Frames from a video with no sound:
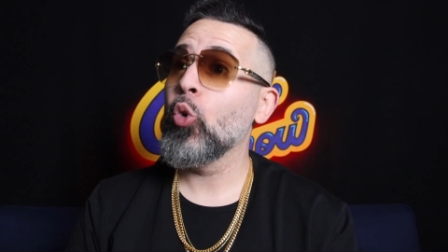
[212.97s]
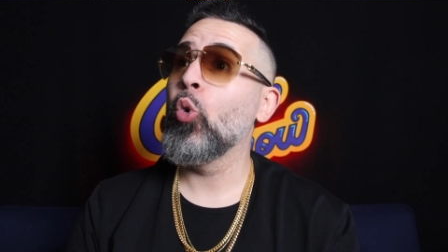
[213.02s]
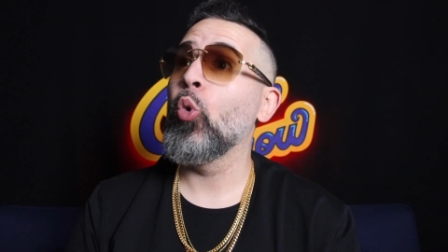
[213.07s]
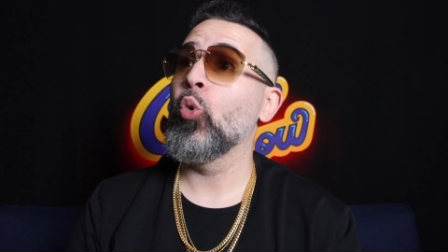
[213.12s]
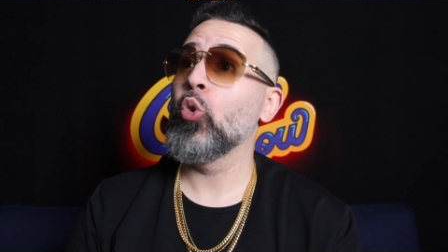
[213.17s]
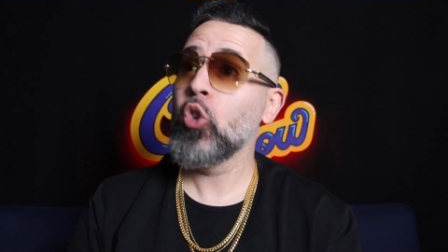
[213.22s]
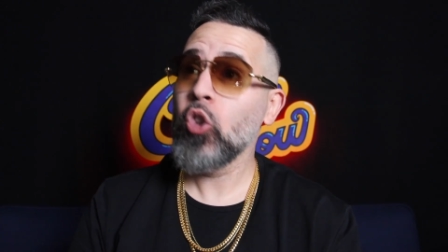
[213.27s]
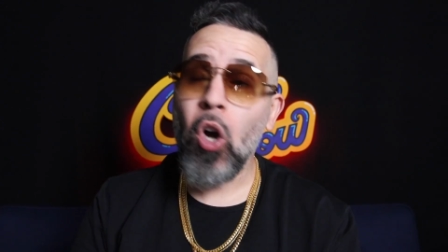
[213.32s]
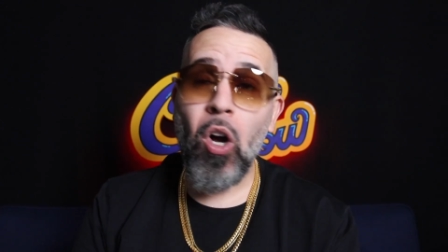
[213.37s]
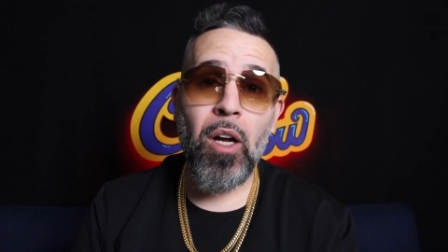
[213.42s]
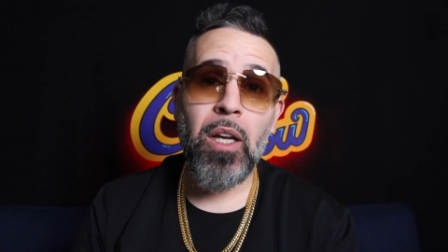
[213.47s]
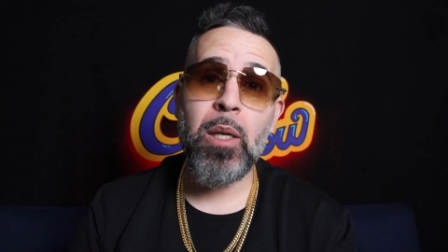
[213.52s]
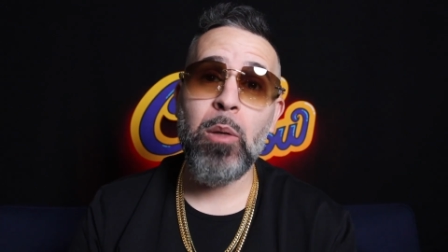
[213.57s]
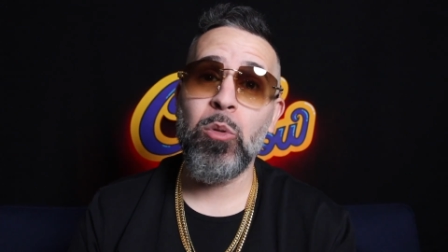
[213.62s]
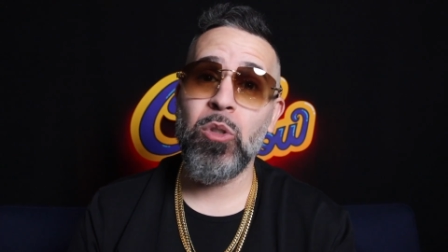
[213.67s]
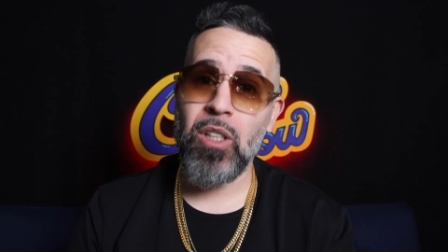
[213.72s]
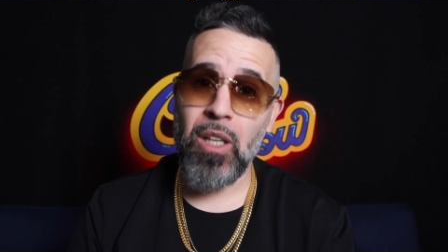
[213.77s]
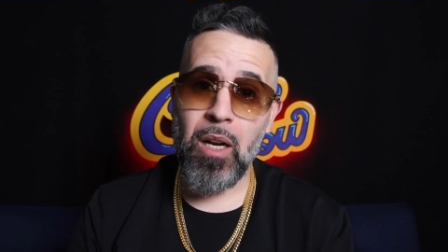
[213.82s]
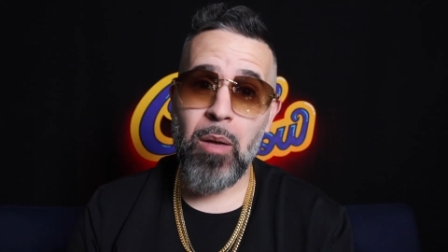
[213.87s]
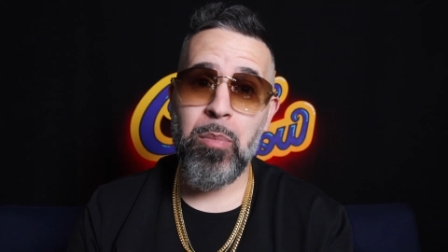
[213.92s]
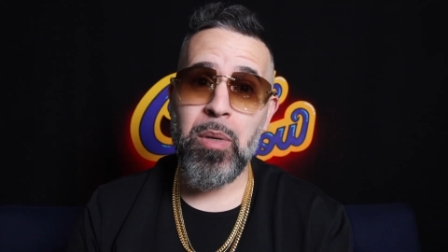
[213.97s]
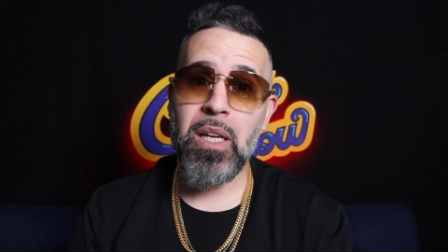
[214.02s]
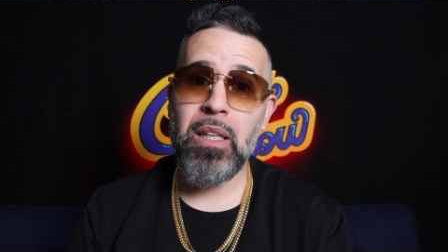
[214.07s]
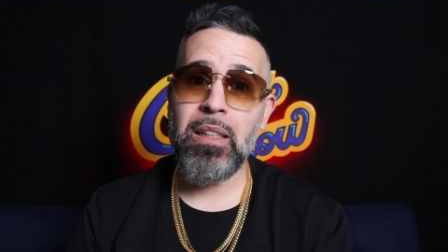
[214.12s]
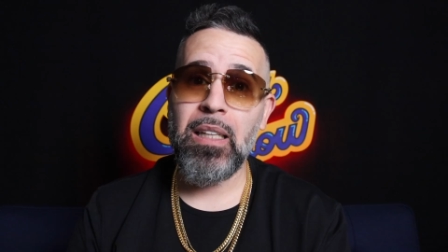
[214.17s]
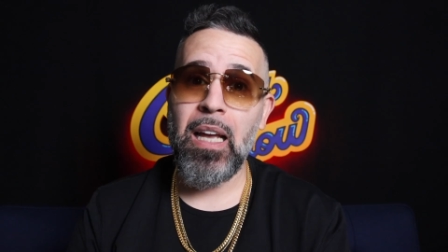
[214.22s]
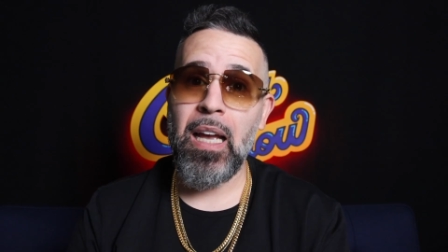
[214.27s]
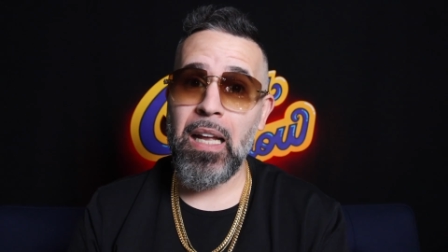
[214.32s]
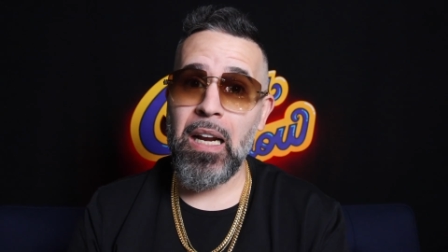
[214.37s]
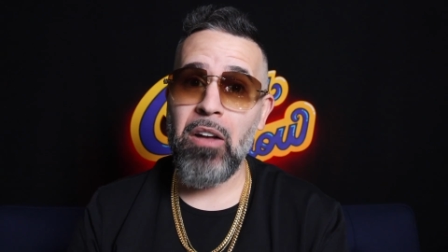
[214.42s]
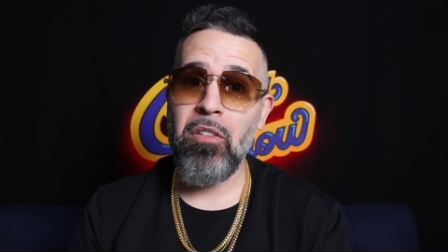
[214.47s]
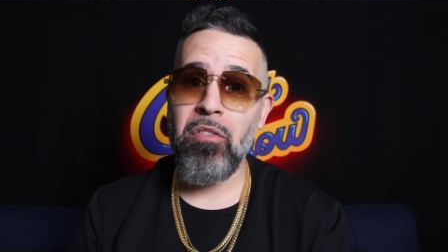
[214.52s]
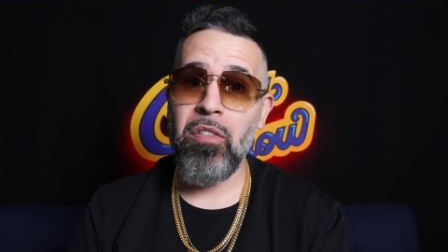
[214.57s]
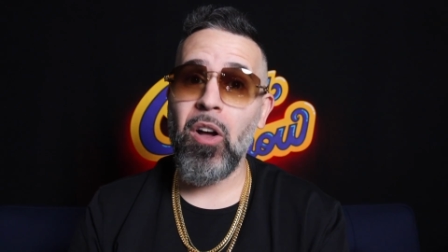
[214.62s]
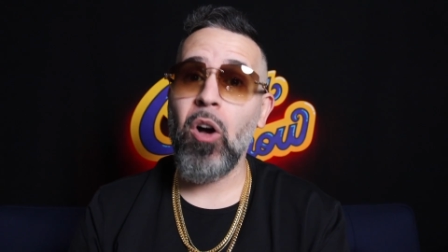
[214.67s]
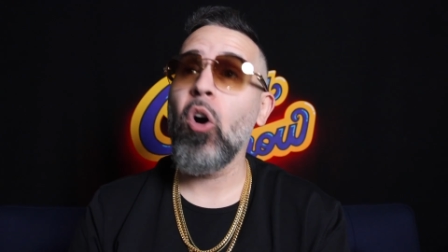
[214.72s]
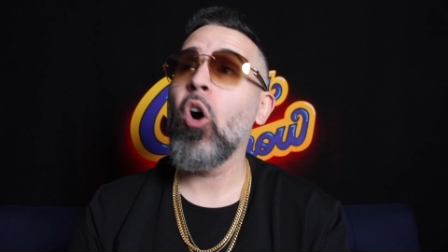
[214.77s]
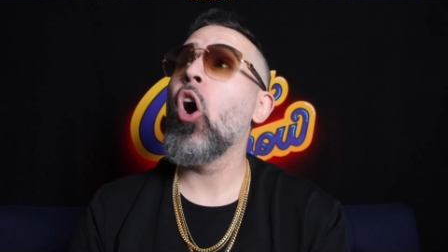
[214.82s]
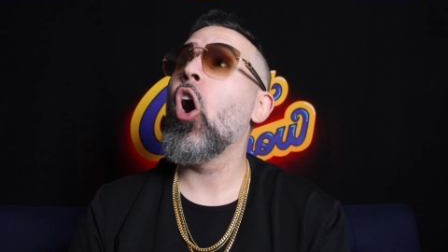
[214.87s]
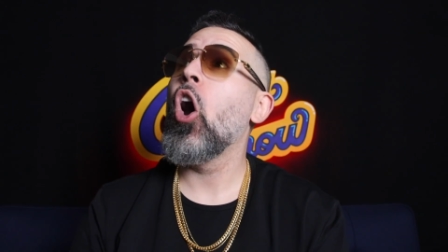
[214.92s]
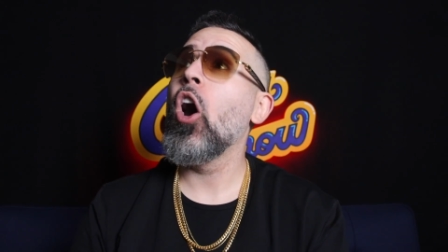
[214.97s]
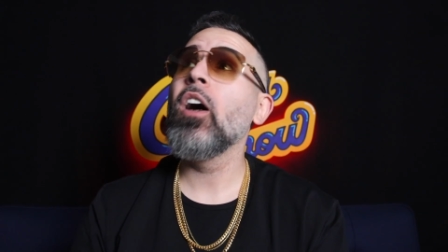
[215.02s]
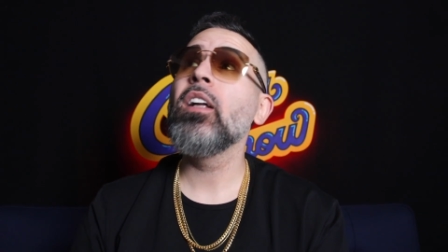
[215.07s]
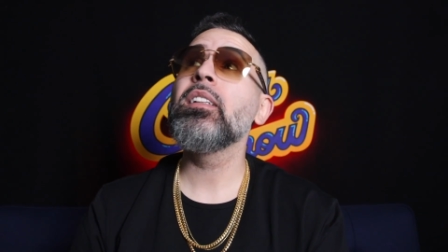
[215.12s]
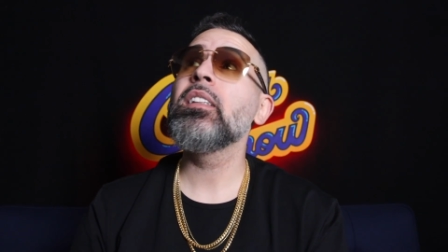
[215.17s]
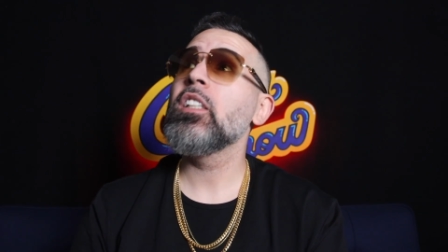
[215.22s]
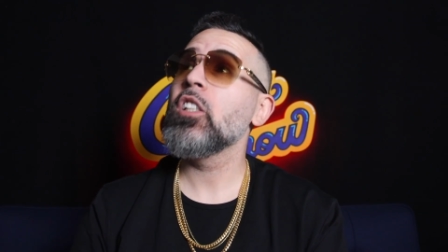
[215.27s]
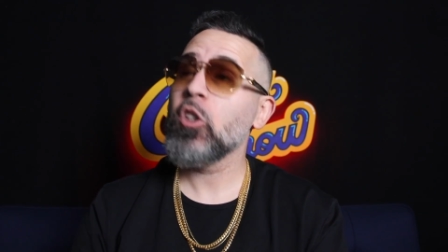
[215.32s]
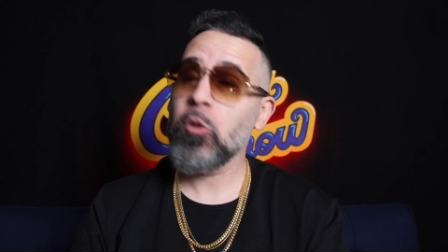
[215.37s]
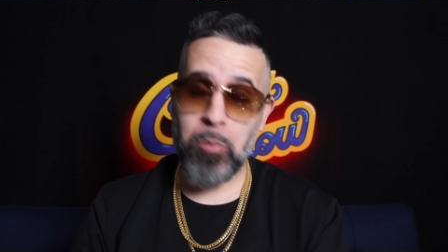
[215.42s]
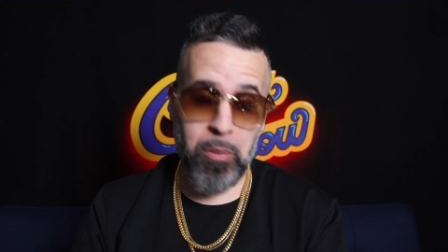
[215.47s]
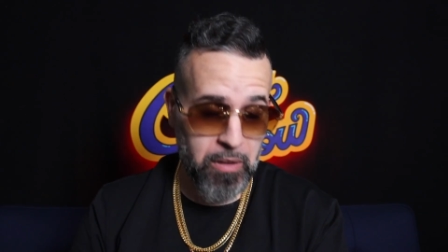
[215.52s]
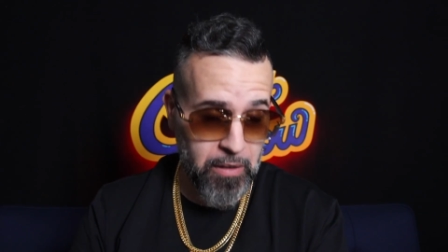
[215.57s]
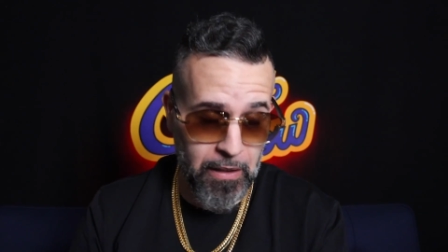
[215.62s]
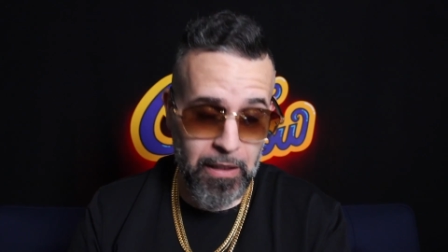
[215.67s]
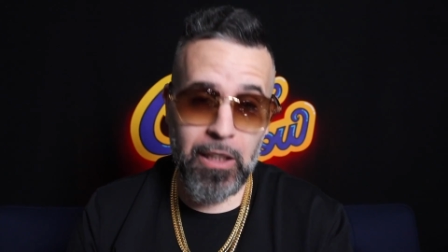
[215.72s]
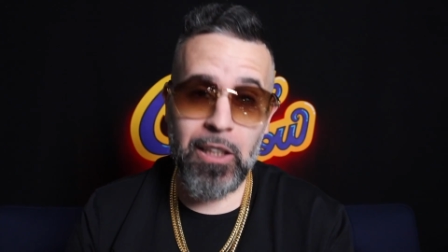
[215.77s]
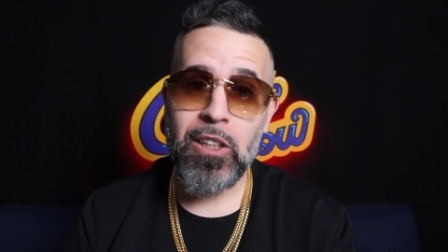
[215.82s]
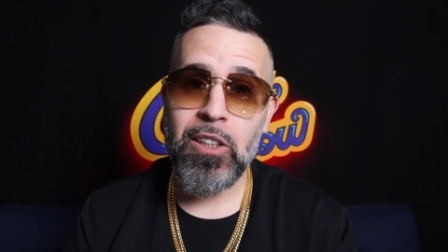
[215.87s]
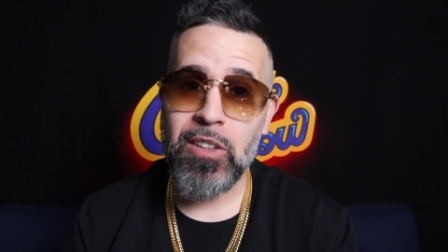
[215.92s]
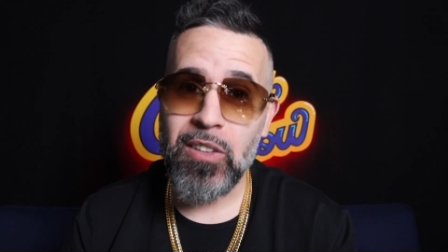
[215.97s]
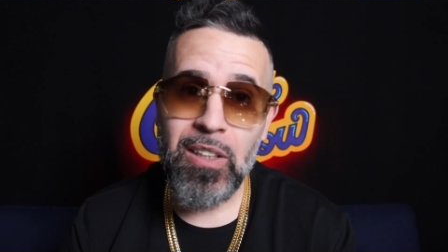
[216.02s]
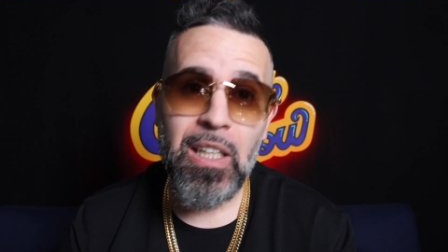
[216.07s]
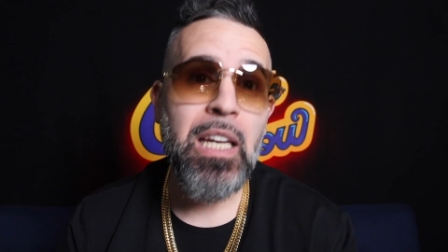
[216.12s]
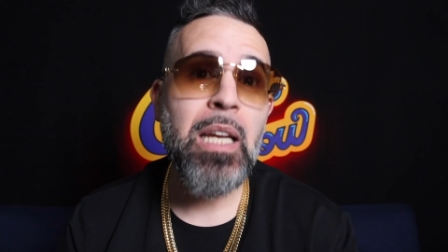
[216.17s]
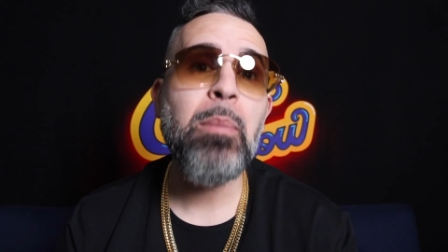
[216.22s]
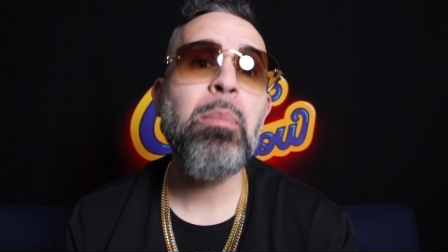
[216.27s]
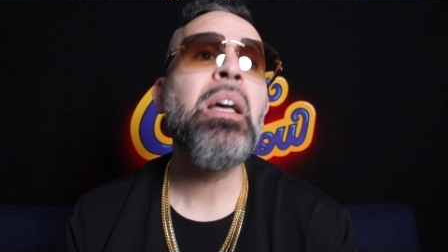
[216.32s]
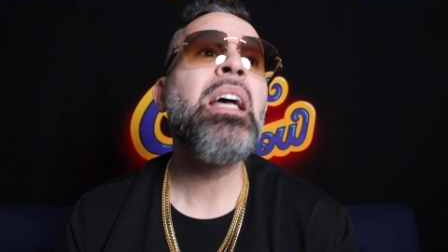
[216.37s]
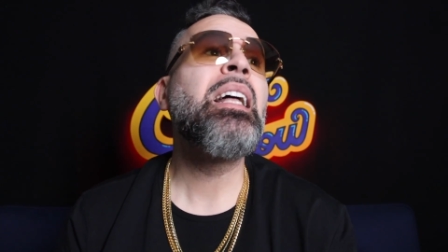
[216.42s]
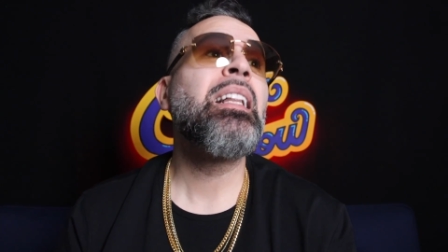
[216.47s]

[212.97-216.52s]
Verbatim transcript: who thought he was gonna be in the N F L on this particular team